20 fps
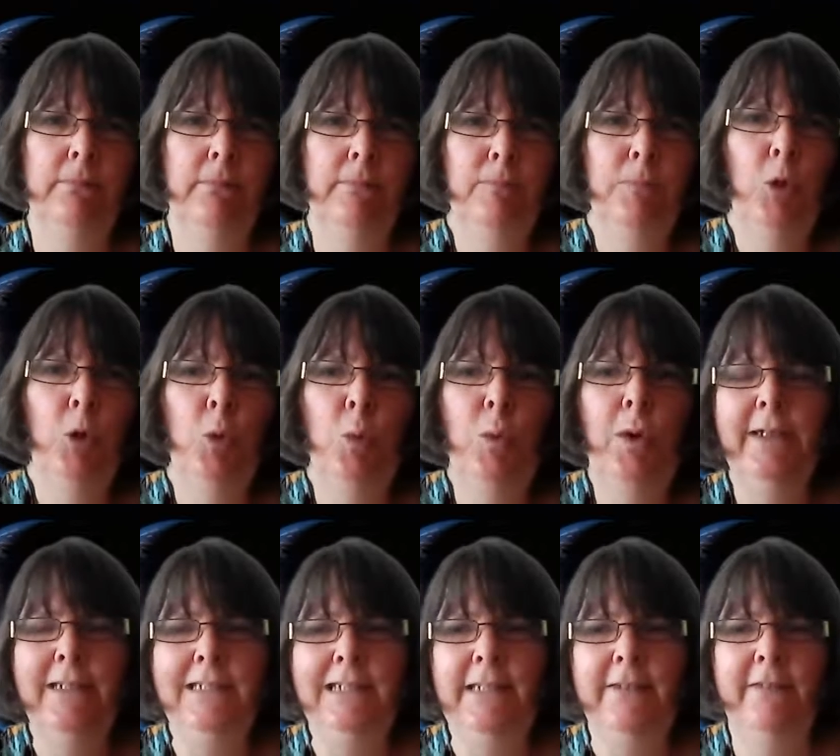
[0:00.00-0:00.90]
More
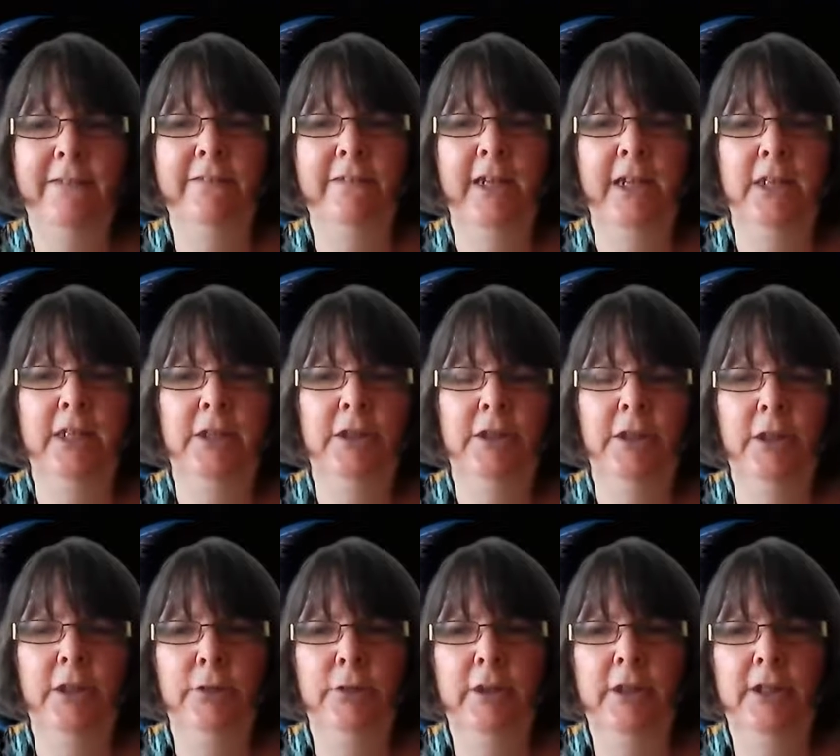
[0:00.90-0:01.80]
widely than that, you
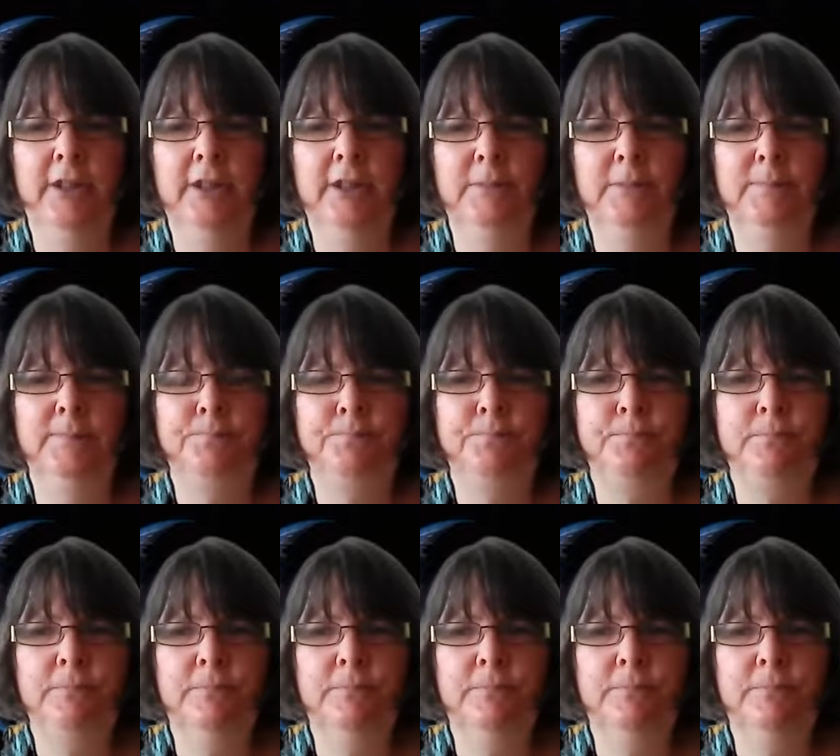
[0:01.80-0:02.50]
know,